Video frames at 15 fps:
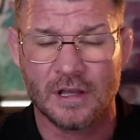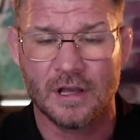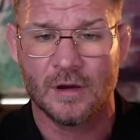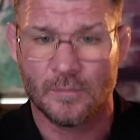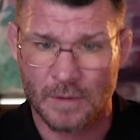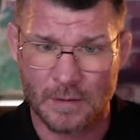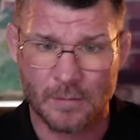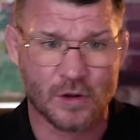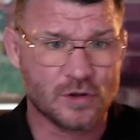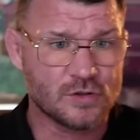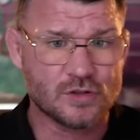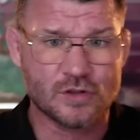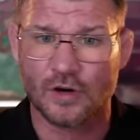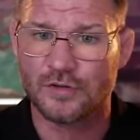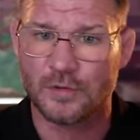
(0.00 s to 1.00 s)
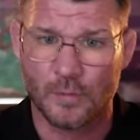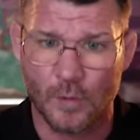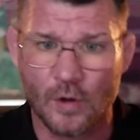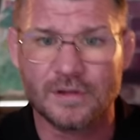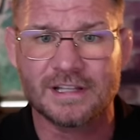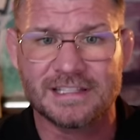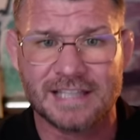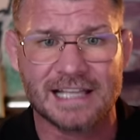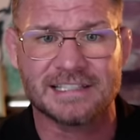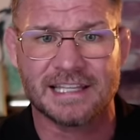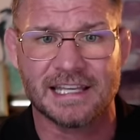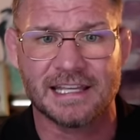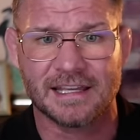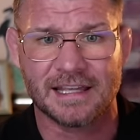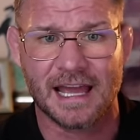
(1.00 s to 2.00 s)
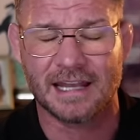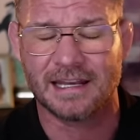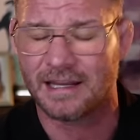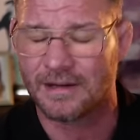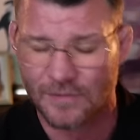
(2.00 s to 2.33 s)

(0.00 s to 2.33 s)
We want you to go through all the testing again. And it yeah.